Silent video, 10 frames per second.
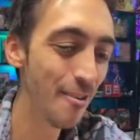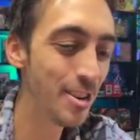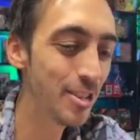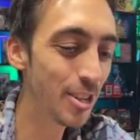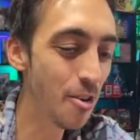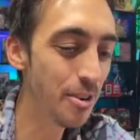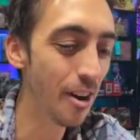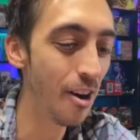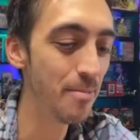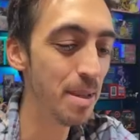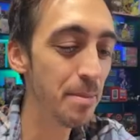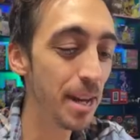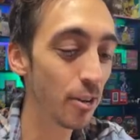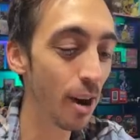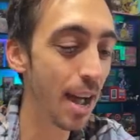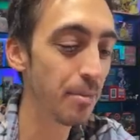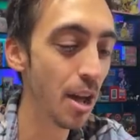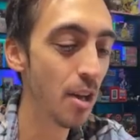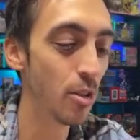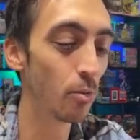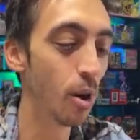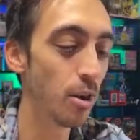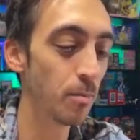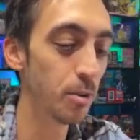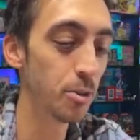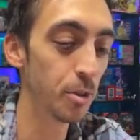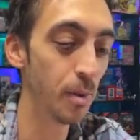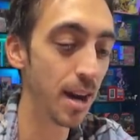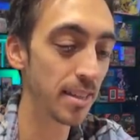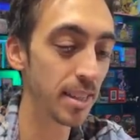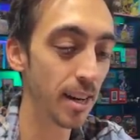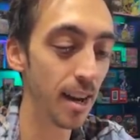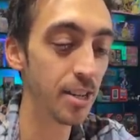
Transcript: What is going on? Maybe I grabbed the wrong booster box here.